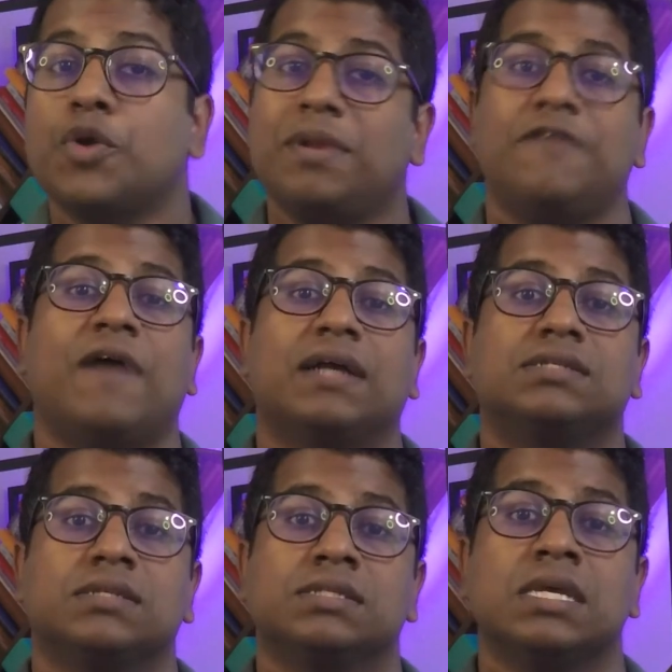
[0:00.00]
many
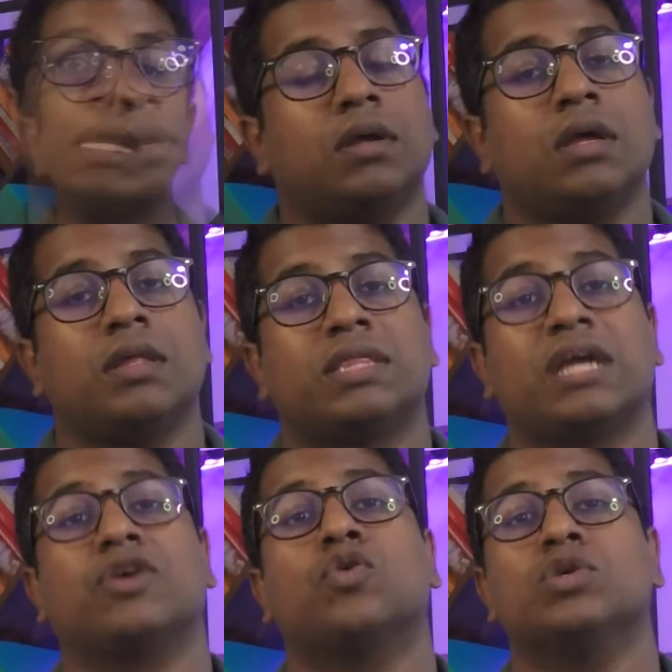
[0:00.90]
factors
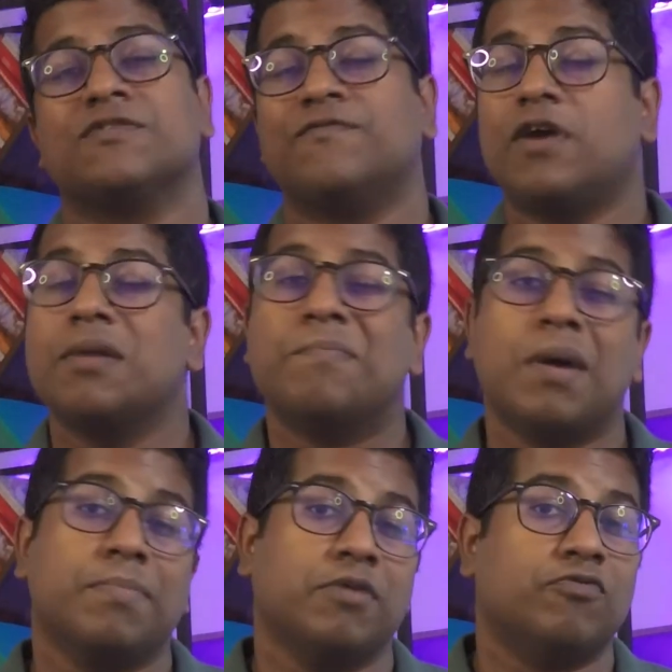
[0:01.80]
that could cause a very
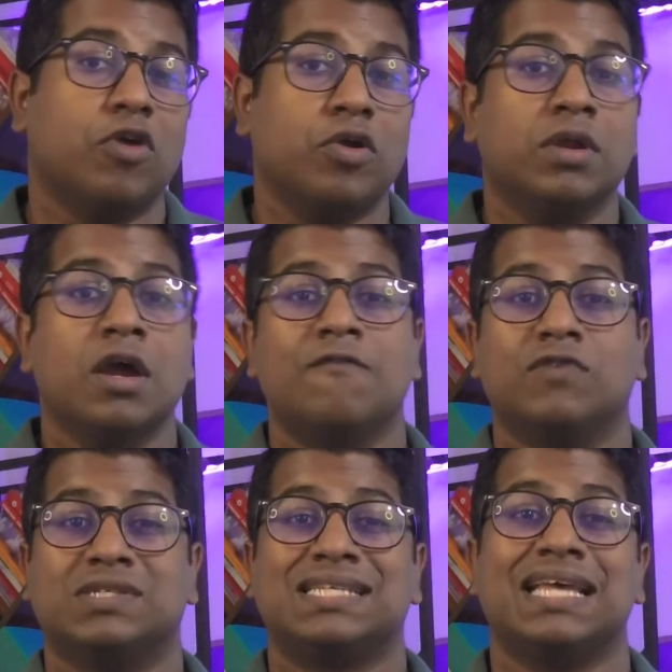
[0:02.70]
bumpy road
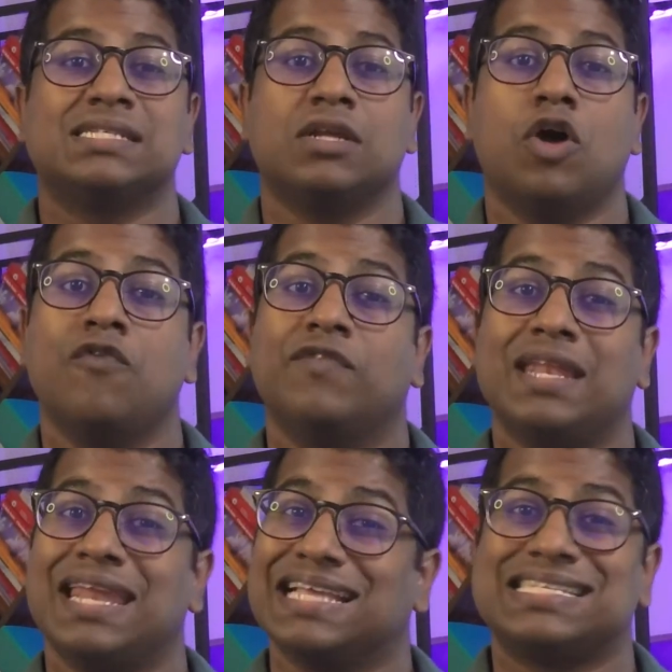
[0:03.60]
for Tesla over the
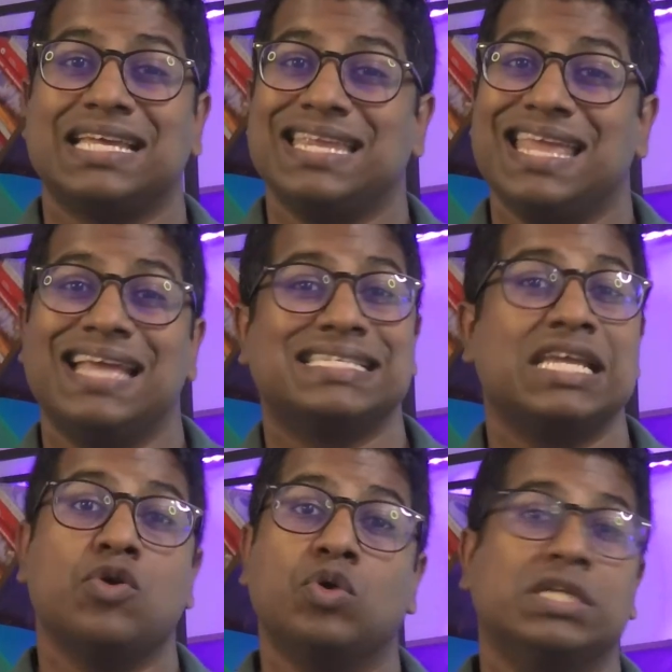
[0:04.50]
next 10 years
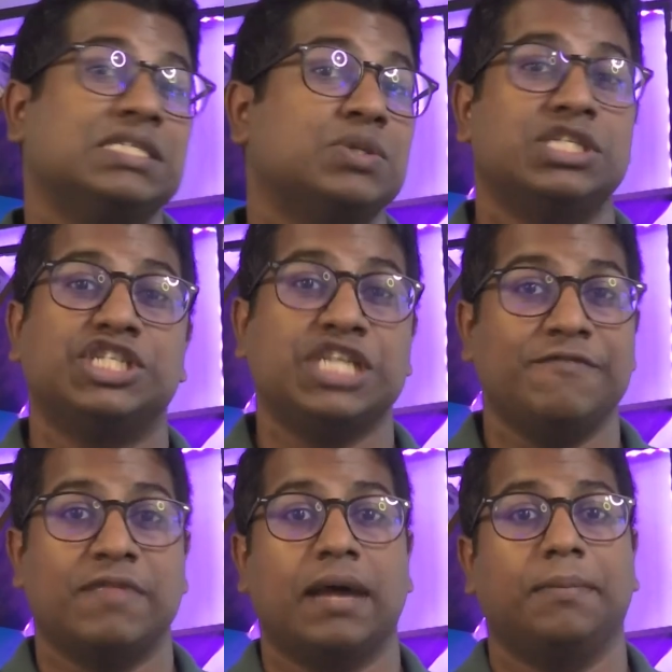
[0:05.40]
in order to
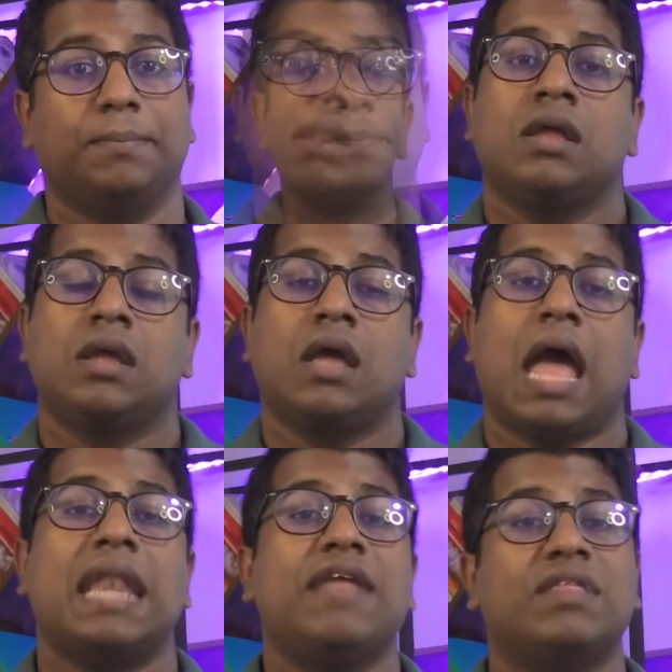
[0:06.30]
achieve that.
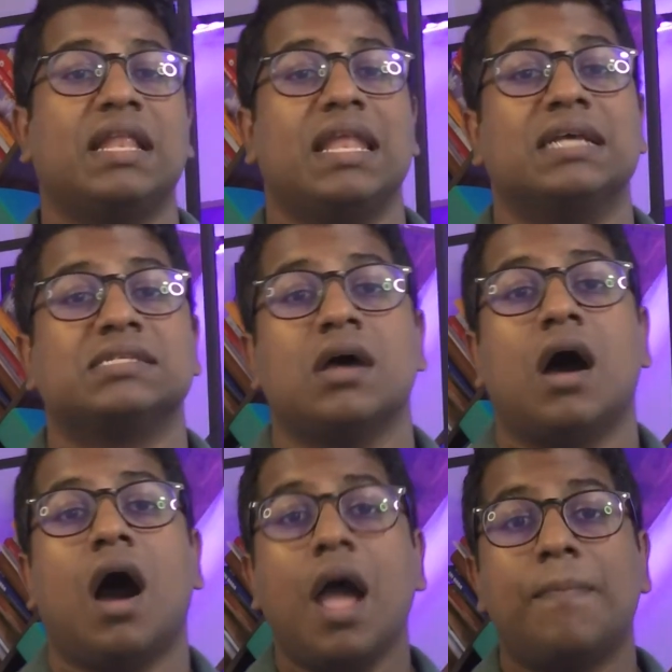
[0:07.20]
And nevertheless,
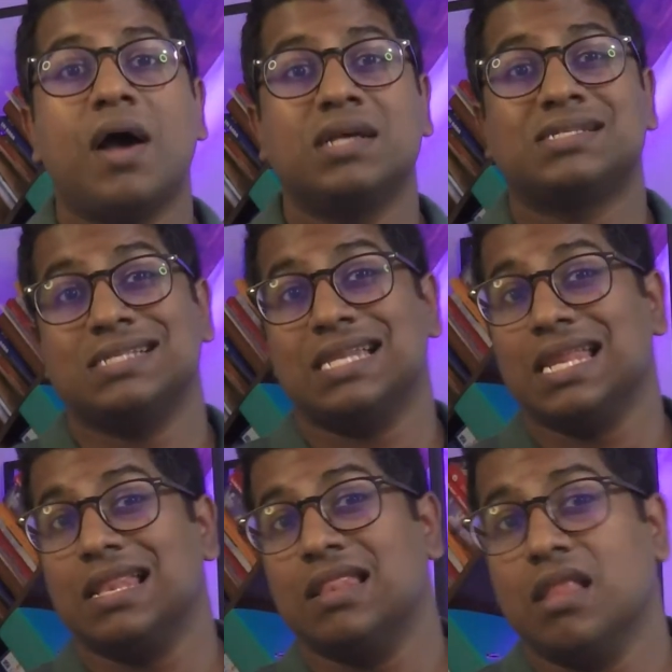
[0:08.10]
I personally
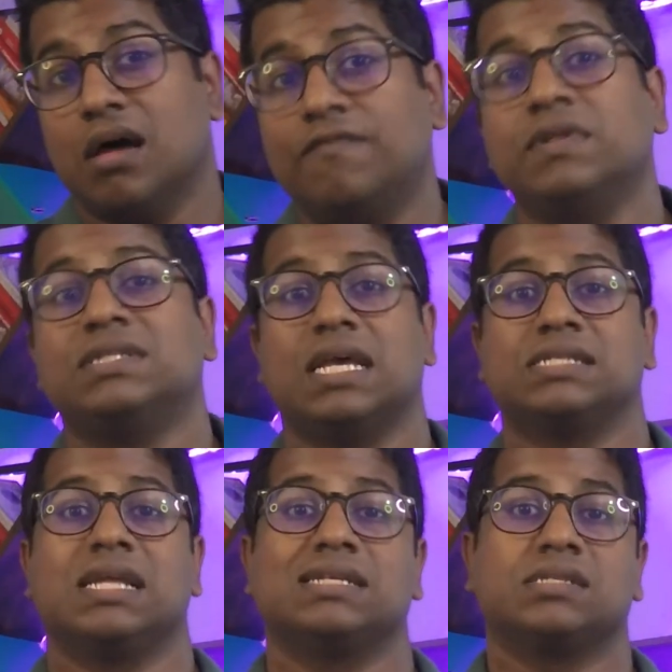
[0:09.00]
love
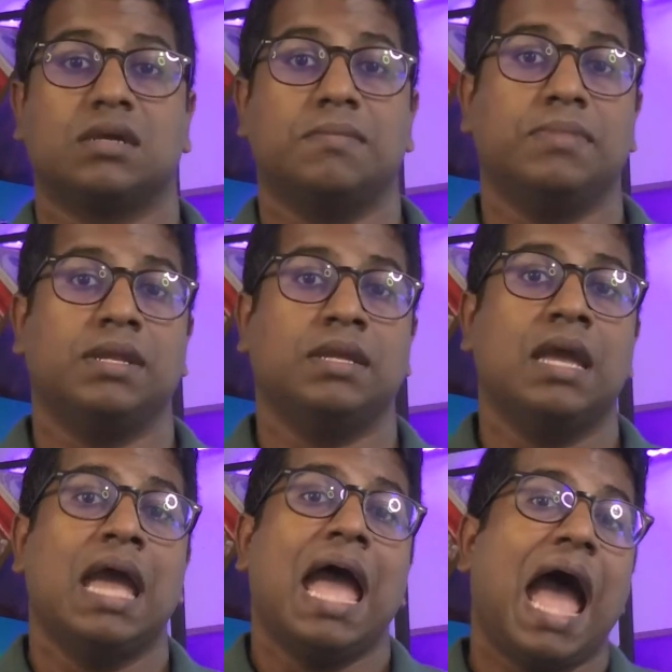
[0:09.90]
Tesla as a company,
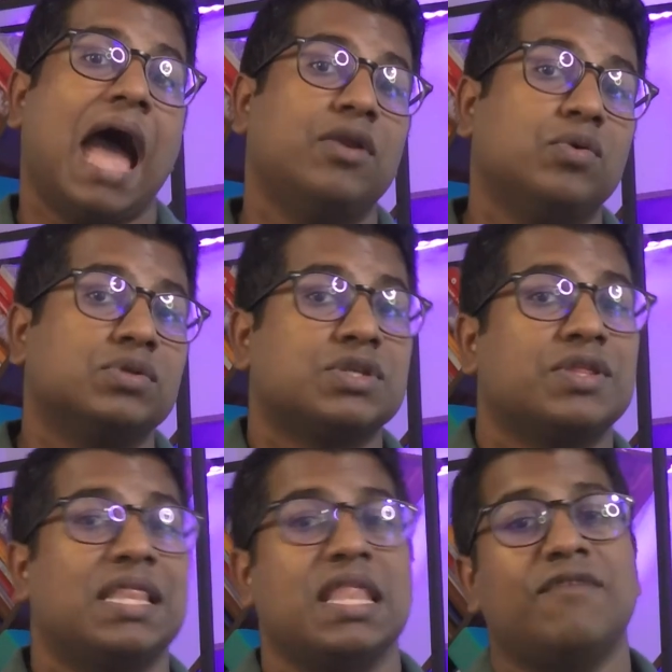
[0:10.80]
and also
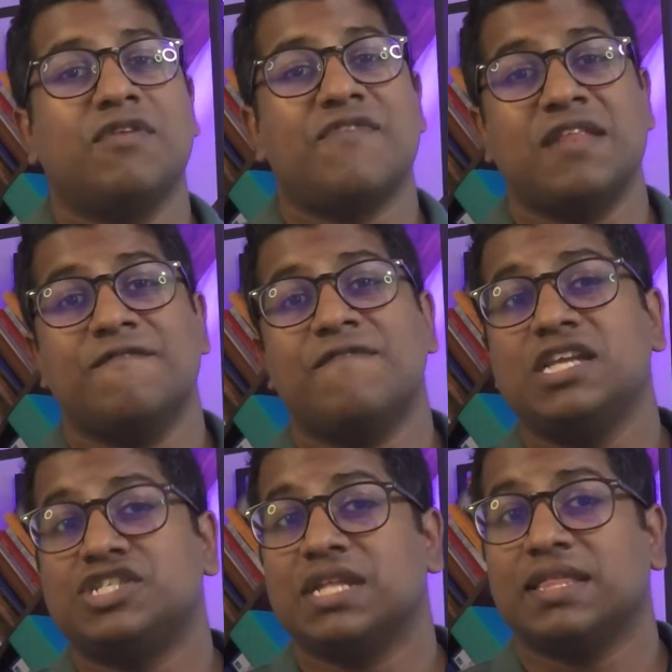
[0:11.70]
the level of
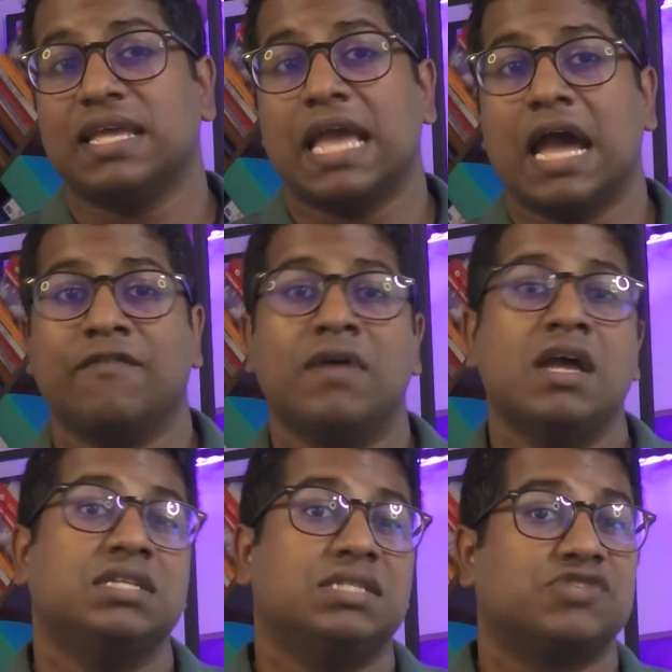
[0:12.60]
innovation that they have
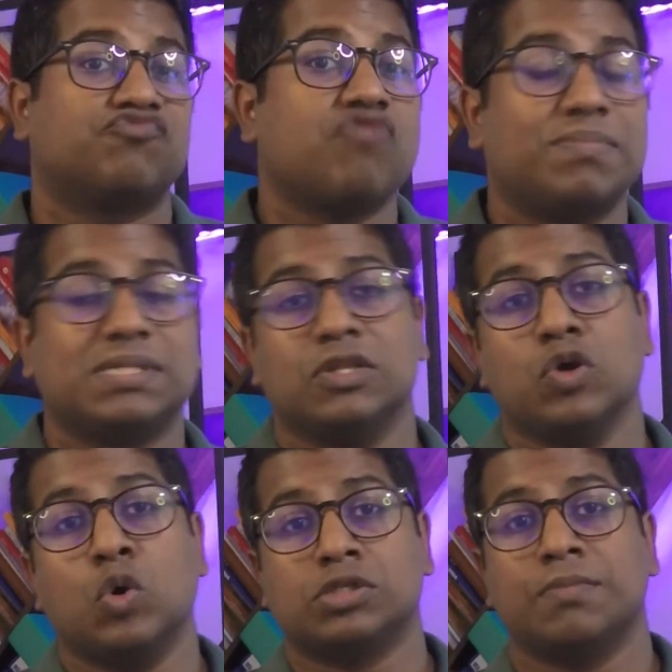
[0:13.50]
disrupting the
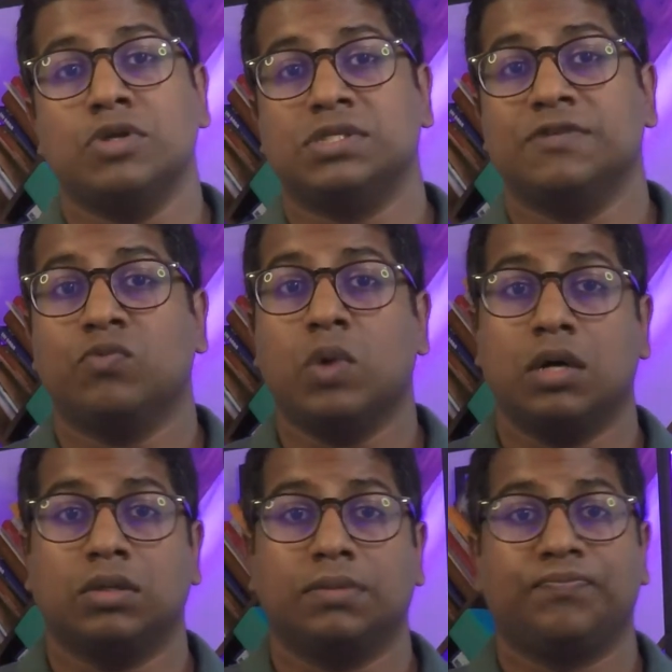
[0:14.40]
automotive world.